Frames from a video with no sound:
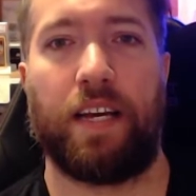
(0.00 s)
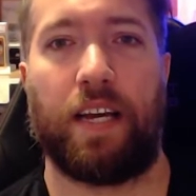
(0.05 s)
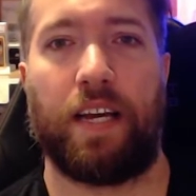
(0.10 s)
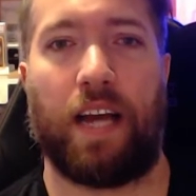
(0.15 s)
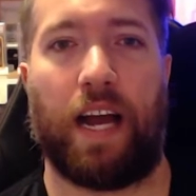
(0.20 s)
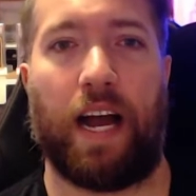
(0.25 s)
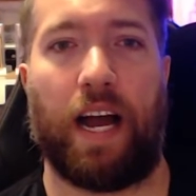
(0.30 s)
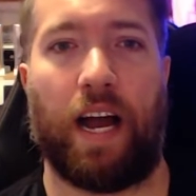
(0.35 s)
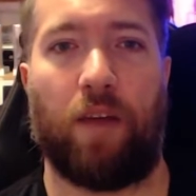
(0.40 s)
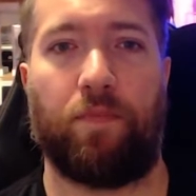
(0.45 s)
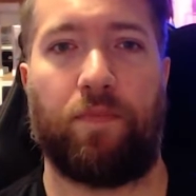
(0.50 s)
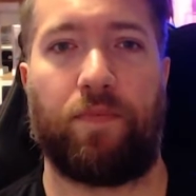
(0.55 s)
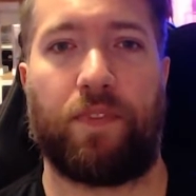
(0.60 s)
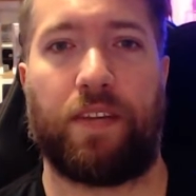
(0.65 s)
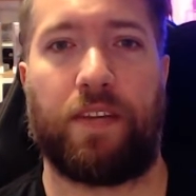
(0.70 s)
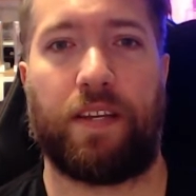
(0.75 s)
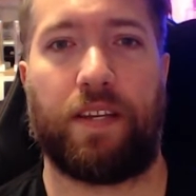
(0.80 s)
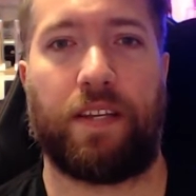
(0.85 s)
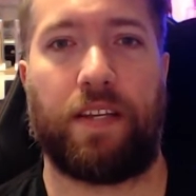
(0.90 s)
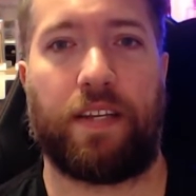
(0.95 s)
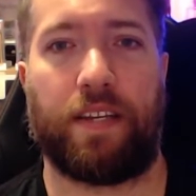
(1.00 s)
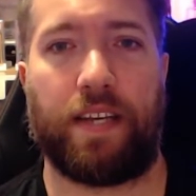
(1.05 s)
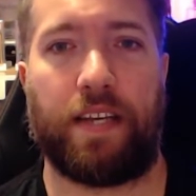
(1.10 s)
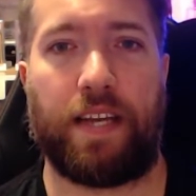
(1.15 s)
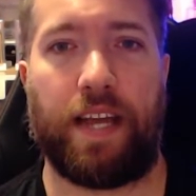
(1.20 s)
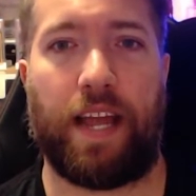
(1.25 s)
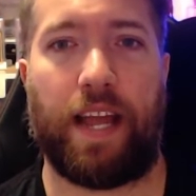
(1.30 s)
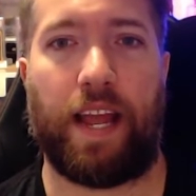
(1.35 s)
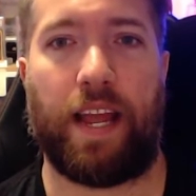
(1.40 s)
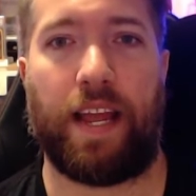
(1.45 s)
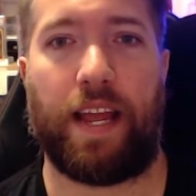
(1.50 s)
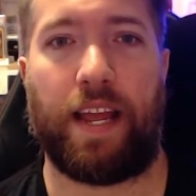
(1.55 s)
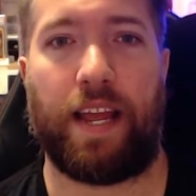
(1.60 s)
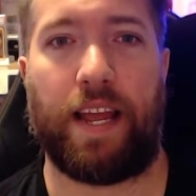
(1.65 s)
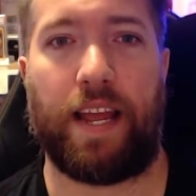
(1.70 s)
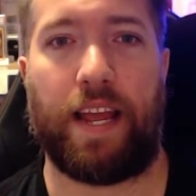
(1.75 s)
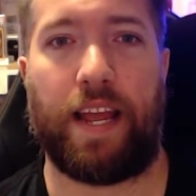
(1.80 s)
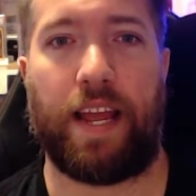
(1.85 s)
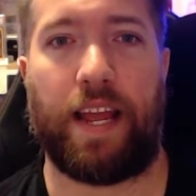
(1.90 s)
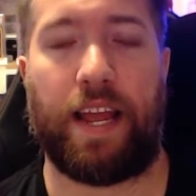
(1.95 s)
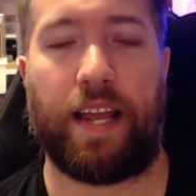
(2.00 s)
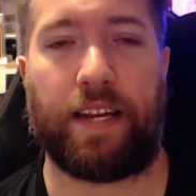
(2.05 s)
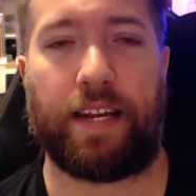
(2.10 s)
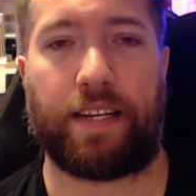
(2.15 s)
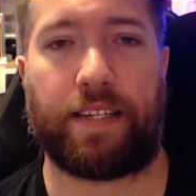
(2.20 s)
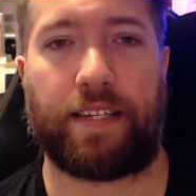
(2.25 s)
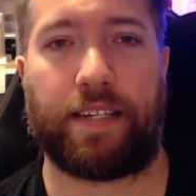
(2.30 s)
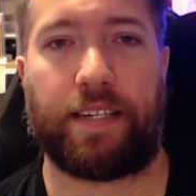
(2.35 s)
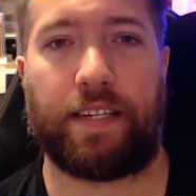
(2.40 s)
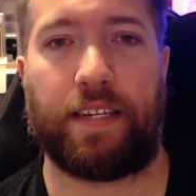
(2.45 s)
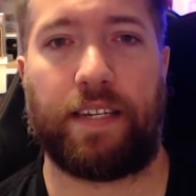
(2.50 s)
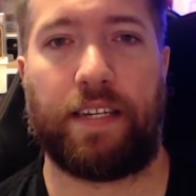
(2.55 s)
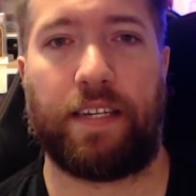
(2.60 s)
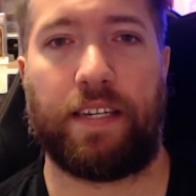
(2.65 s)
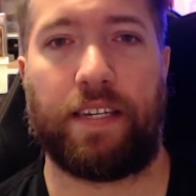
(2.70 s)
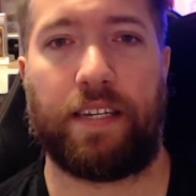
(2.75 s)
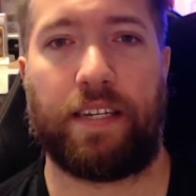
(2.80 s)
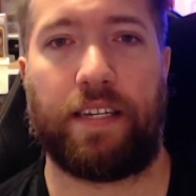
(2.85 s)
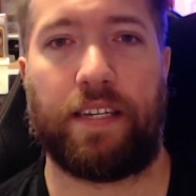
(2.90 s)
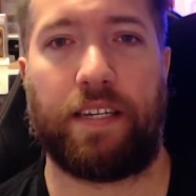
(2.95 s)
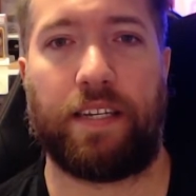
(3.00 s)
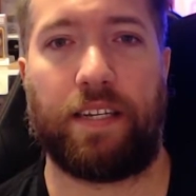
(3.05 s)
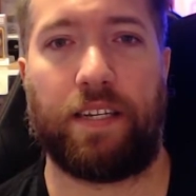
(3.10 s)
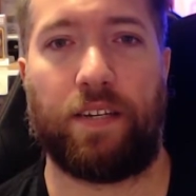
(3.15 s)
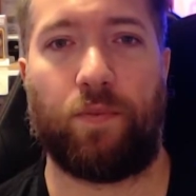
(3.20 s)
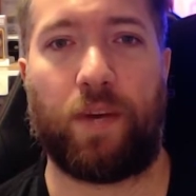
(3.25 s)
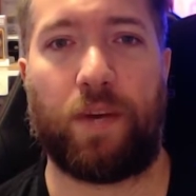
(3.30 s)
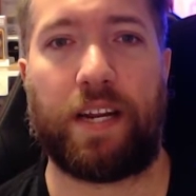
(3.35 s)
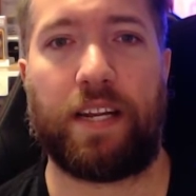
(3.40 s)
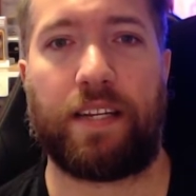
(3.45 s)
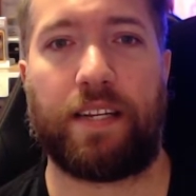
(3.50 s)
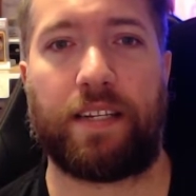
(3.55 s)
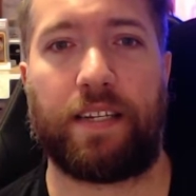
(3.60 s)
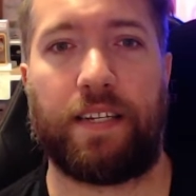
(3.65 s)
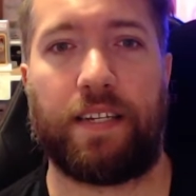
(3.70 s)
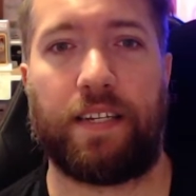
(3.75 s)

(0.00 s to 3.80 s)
When it